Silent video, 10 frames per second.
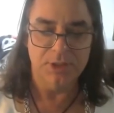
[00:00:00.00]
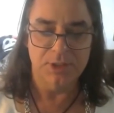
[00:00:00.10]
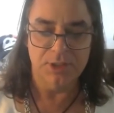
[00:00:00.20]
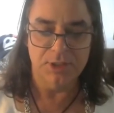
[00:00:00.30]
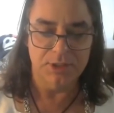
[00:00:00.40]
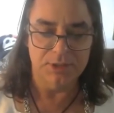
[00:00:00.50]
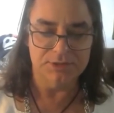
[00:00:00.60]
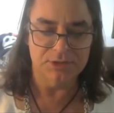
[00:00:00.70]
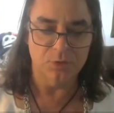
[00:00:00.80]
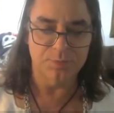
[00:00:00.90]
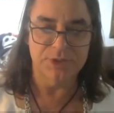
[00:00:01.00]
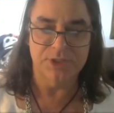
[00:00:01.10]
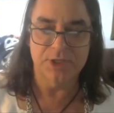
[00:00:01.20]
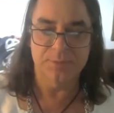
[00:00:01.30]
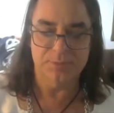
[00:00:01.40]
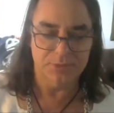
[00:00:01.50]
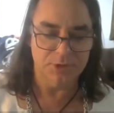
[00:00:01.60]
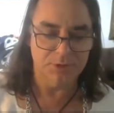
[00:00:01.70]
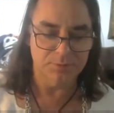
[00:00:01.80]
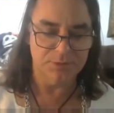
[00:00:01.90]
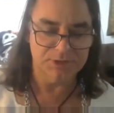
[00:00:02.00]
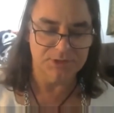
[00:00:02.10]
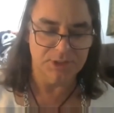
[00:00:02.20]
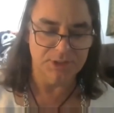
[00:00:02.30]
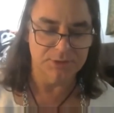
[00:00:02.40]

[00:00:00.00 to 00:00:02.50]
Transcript: And let's open it up. Oh, that's not it.